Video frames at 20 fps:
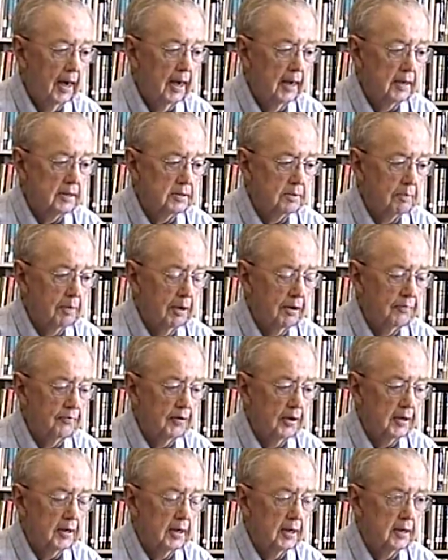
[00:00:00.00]
As a matter of
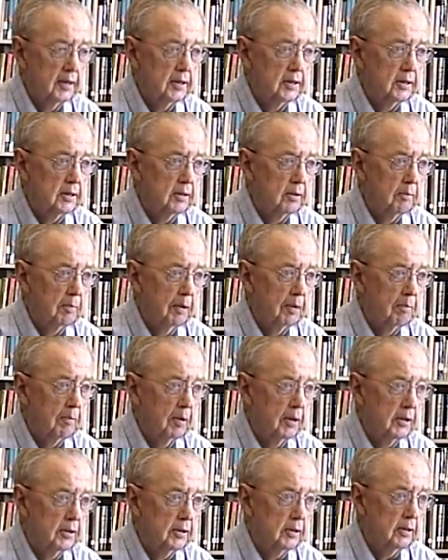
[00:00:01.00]
fact, I didn't tell my
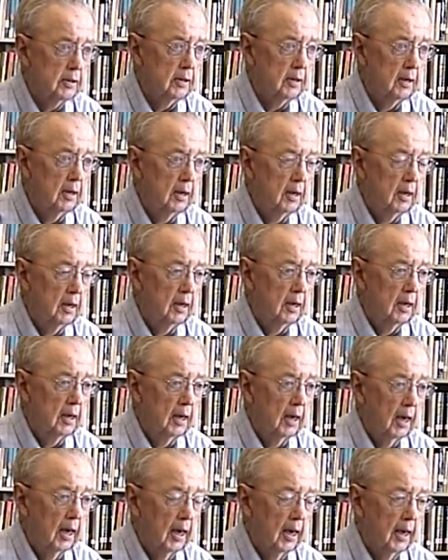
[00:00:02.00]
mother
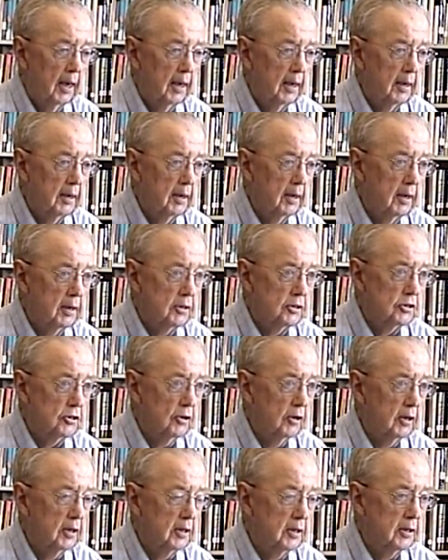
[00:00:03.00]
I had
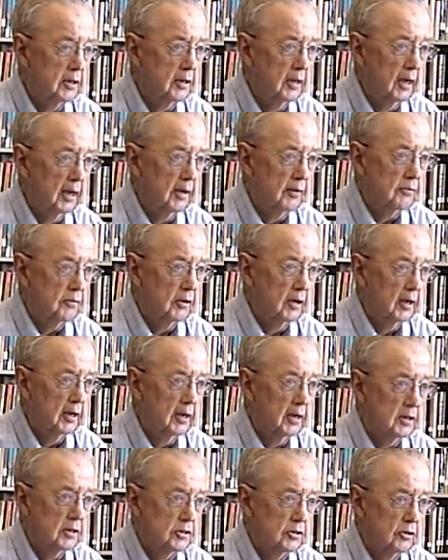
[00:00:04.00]
joined until after I
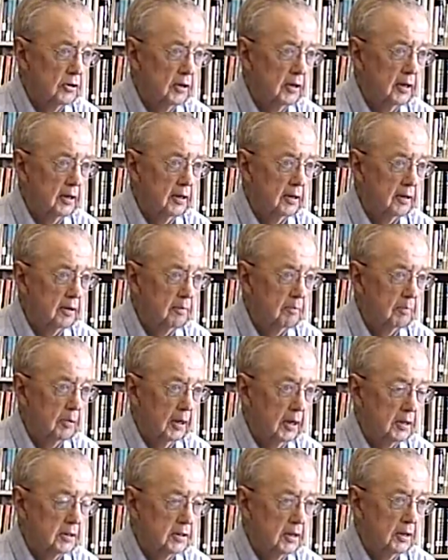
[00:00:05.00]
had joined,
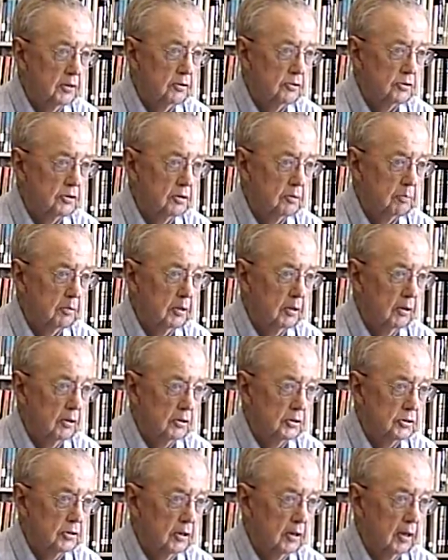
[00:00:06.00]
because I knew she'd be
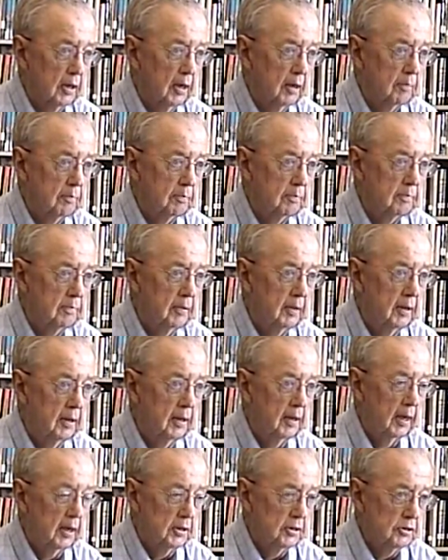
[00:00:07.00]
all shook up.
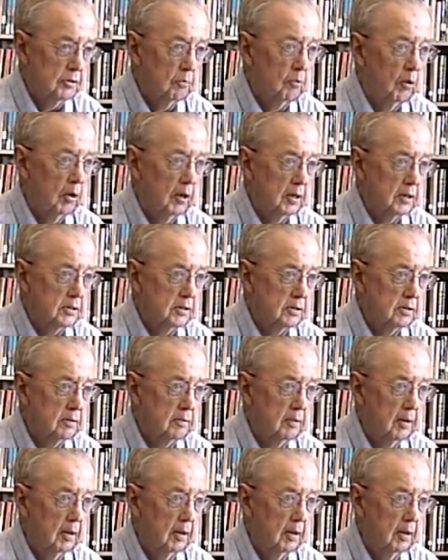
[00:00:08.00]
And she was.